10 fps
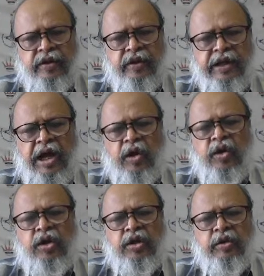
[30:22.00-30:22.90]

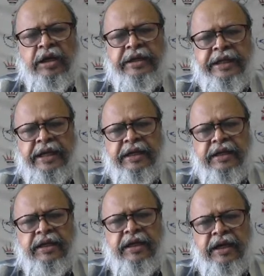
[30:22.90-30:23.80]
Now you can
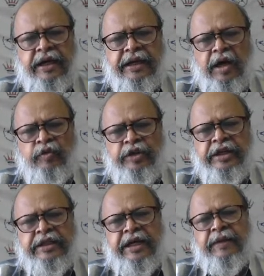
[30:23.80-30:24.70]
take, and now
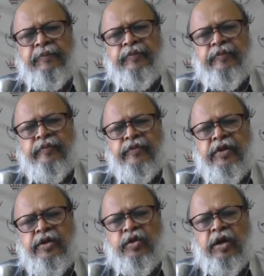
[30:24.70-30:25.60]
winning the game.
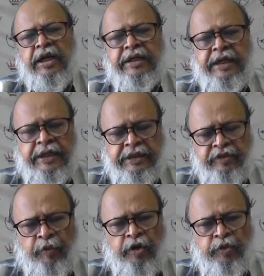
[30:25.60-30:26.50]
You collect and the
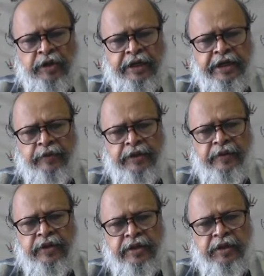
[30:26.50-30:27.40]
pawn will run away.
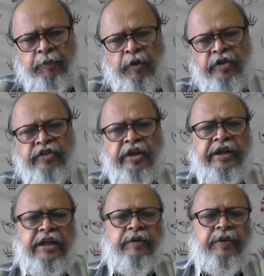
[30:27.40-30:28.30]
The pawn is
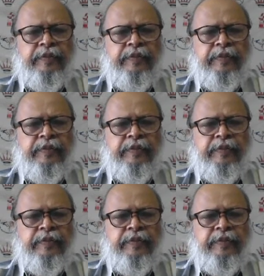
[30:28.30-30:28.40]
running away.